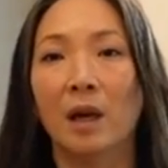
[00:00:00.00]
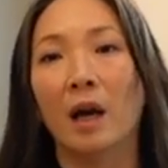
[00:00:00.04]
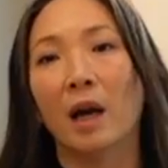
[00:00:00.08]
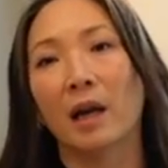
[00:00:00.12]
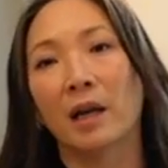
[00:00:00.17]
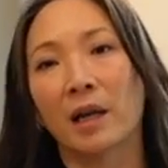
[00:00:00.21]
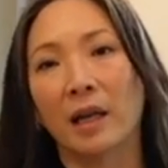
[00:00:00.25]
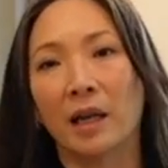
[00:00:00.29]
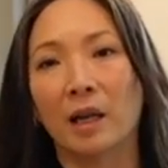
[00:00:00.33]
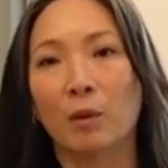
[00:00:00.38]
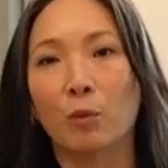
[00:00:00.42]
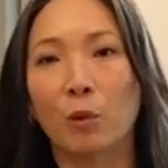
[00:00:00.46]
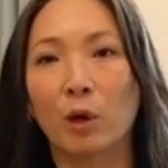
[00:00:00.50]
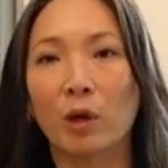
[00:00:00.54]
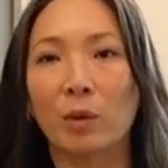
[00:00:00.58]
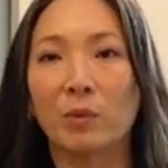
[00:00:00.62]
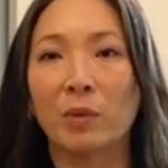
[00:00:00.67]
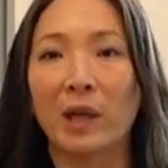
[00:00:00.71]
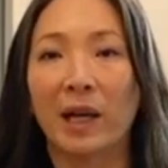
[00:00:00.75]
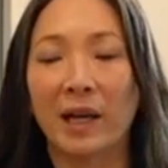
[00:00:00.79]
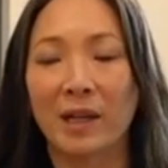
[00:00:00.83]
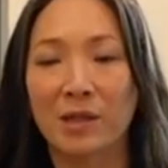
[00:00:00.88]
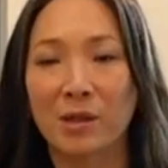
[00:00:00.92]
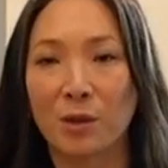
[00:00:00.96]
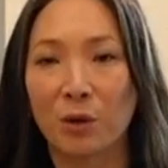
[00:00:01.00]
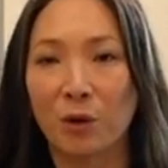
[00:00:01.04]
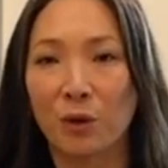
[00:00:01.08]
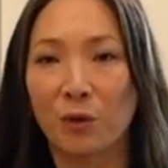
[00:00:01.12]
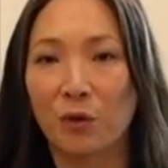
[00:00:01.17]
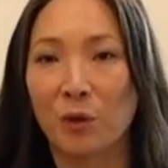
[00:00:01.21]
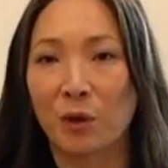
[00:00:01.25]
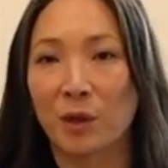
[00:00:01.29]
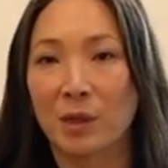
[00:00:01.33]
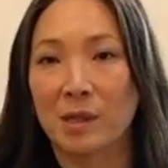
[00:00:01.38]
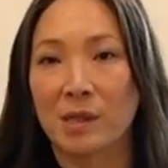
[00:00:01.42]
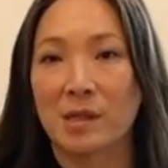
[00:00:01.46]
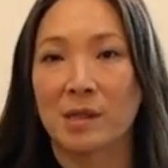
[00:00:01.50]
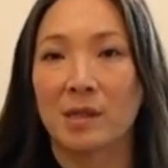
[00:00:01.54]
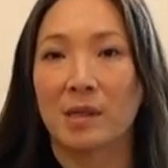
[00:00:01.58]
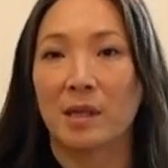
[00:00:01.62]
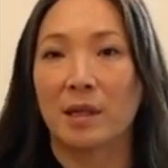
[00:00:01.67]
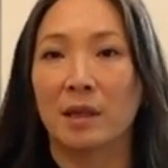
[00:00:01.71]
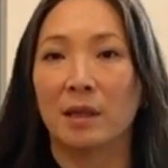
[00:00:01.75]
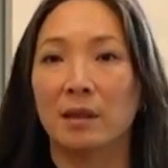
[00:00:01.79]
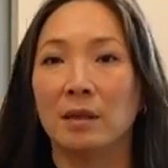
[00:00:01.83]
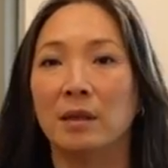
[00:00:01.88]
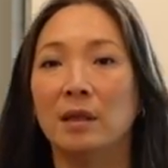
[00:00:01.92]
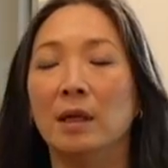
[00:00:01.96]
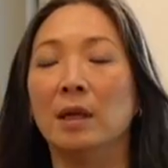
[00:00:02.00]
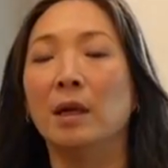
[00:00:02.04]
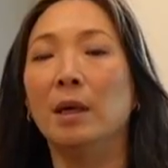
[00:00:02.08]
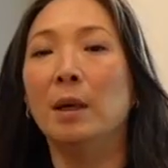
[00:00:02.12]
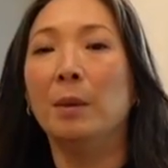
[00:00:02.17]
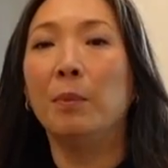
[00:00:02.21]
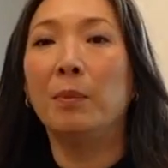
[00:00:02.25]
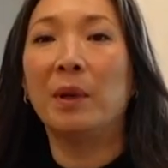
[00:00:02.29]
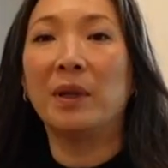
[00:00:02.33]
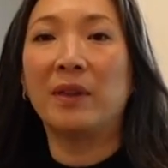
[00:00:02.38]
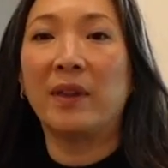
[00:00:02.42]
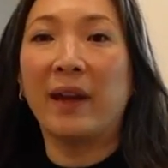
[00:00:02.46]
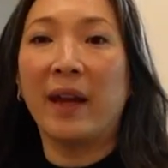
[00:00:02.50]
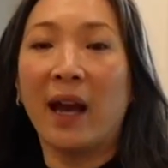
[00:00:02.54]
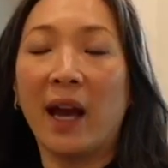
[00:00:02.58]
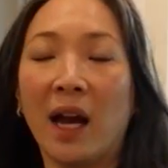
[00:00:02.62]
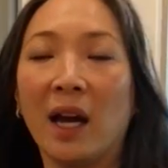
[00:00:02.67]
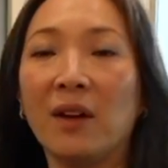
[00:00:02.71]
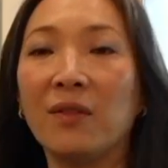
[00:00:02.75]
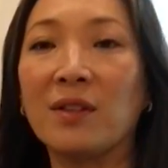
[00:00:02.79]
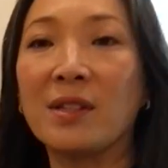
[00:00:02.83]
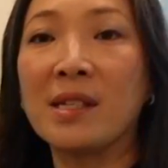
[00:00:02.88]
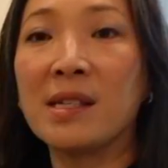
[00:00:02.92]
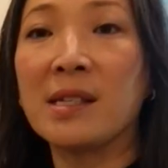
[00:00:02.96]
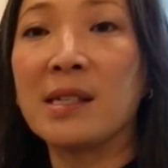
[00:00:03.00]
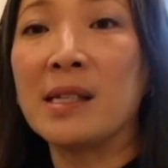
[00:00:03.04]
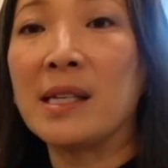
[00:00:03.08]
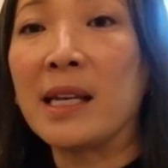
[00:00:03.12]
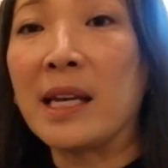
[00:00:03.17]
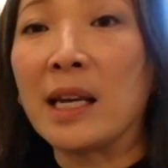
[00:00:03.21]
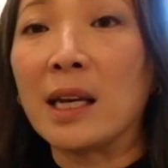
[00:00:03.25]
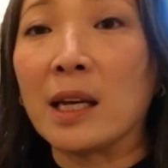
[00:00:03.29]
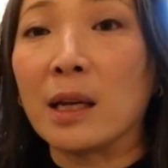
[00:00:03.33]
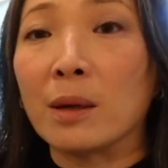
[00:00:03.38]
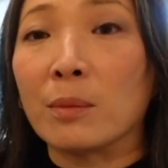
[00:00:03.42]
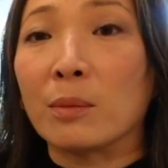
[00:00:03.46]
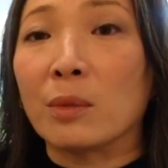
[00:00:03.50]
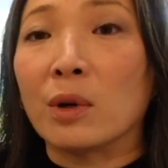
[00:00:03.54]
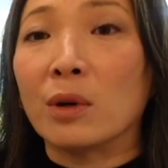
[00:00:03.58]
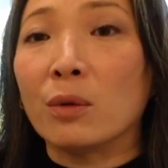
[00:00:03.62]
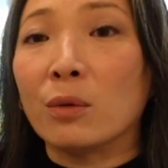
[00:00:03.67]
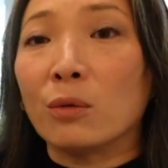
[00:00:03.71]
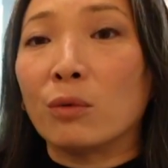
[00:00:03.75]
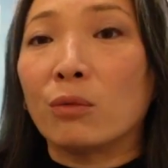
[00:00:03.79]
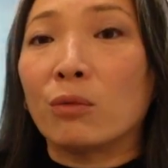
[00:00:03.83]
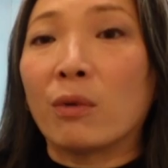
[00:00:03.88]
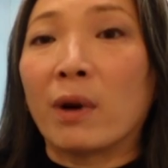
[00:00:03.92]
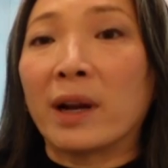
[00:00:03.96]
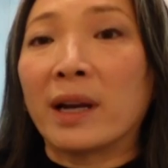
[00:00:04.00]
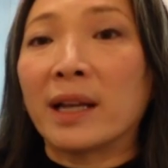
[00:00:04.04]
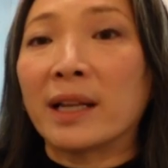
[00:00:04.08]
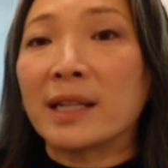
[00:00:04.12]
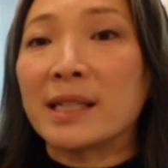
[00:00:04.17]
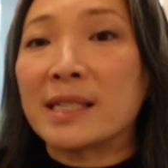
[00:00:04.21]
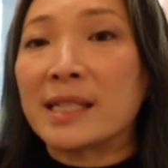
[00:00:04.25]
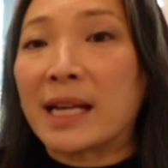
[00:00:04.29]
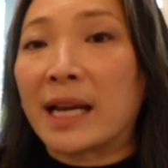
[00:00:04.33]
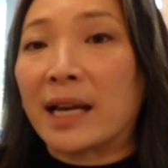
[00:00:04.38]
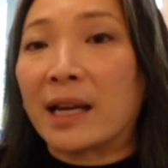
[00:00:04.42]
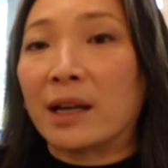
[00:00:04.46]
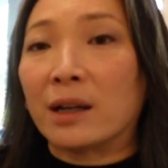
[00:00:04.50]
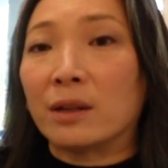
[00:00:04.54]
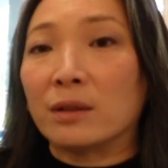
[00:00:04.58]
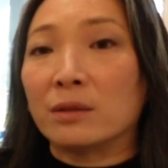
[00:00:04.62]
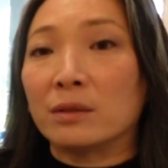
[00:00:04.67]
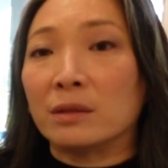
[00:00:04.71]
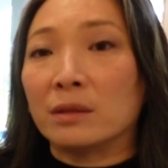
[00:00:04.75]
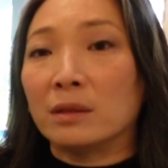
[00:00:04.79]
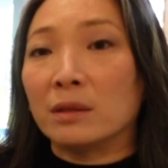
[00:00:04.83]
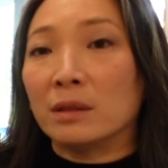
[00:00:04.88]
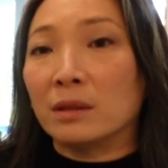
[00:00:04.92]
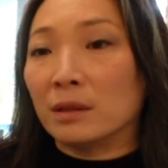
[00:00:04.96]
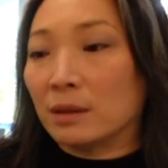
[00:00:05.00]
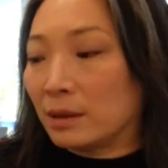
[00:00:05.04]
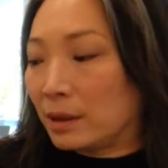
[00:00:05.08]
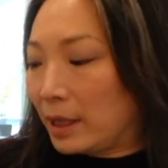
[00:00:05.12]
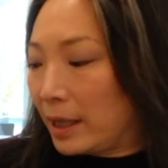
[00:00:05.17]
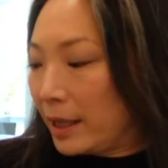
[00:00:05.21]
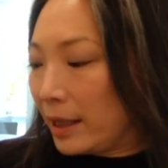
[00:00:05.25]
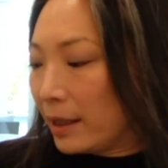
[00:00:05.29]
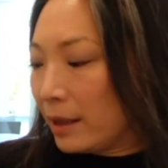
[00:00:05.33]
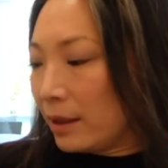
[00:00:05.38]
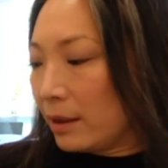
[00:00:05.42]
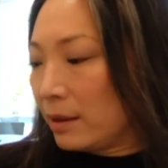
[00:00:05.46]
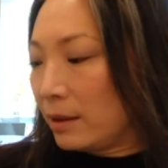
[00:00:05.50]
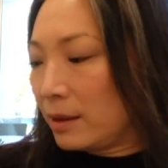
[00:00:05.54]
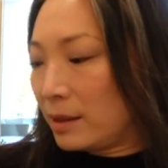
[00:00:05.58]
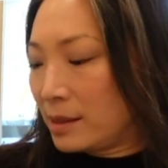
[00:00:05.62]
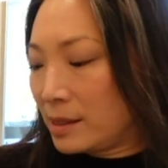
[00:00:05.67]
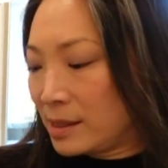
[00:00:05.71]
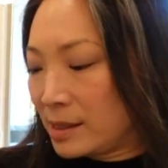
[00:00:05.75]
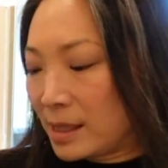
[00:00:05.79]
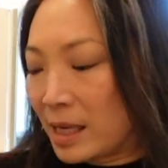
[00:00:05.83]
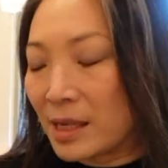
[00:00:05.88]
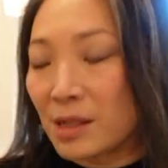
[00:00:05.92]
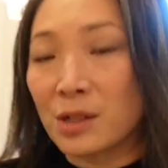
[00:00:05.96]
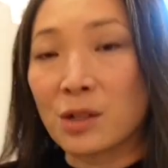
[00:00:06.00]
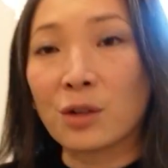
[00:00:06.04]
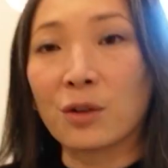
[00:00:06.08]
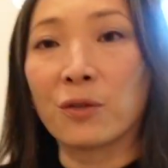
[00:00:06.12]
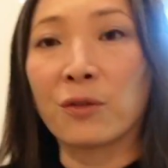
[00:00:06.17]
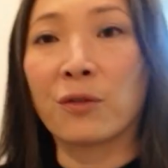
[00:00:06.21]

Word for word: Again, I'm wearing black, so I don't know if you can see it, but they have a seam running down like the center